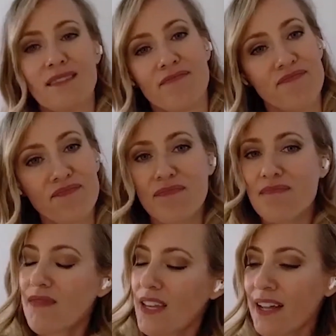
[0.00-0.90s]
and
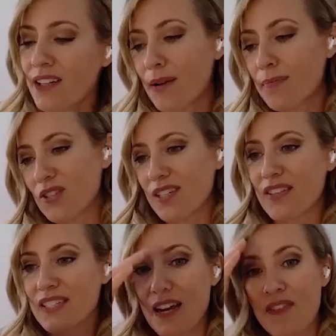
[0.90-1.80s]
helicopters and all
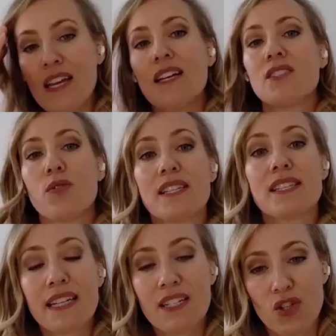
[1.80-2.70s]
that stuff. So on the
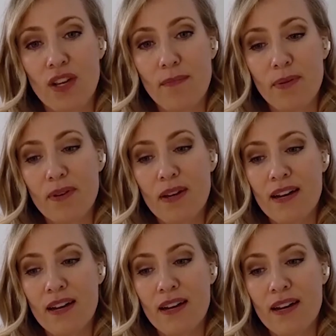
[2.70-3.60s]
second trip,
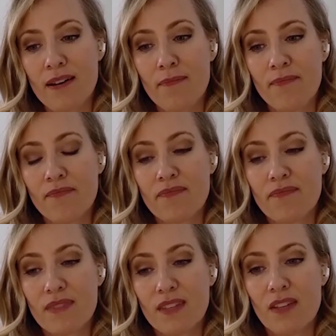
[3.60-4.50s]
um,
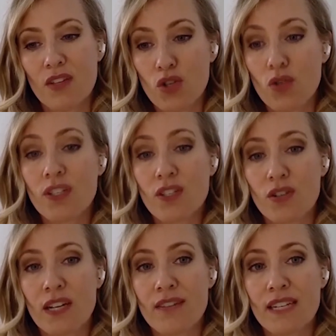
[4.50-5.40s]
the short
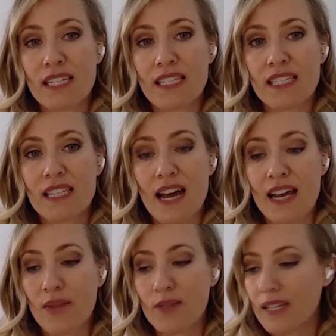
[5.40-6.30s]
story of it is
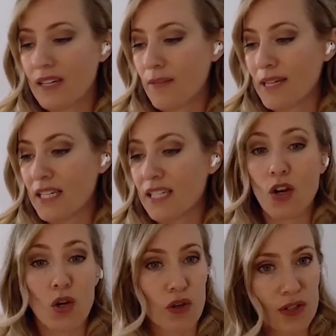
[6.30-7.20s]
I was sitting at my
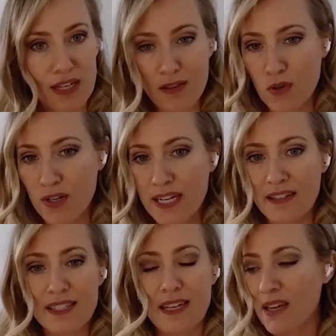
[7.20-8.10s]
desk early in the
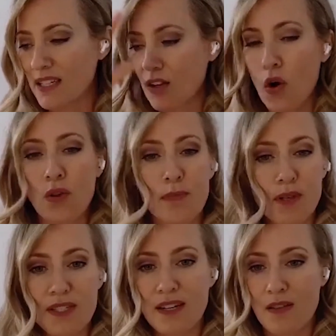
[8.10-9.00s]
morning, same thing, the only
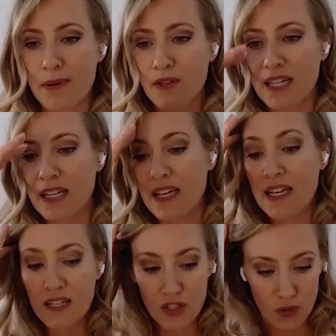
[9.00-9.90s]
person in the building
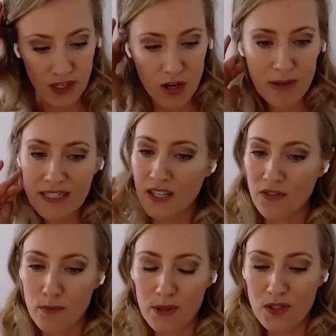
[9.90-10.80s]
doing all my
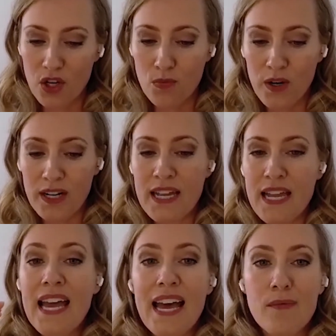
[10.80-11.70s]
self imposed homework.
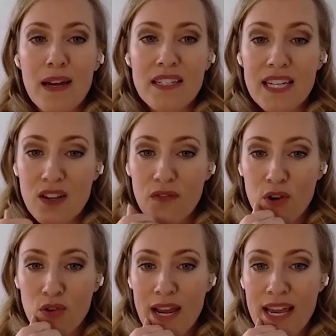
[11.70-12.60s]
And my desk
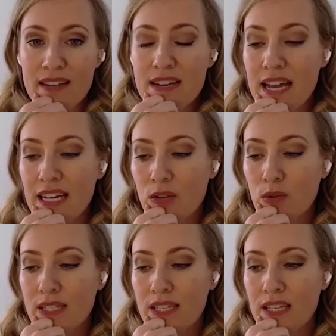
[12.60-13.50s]
phone rang, and it
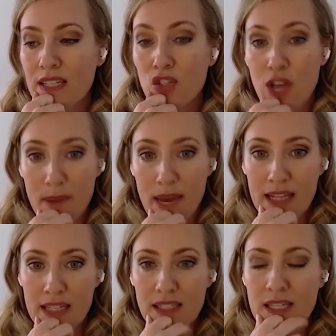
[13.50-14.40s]
was his jet
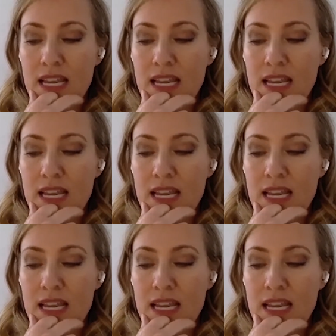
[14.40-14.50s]
pilot.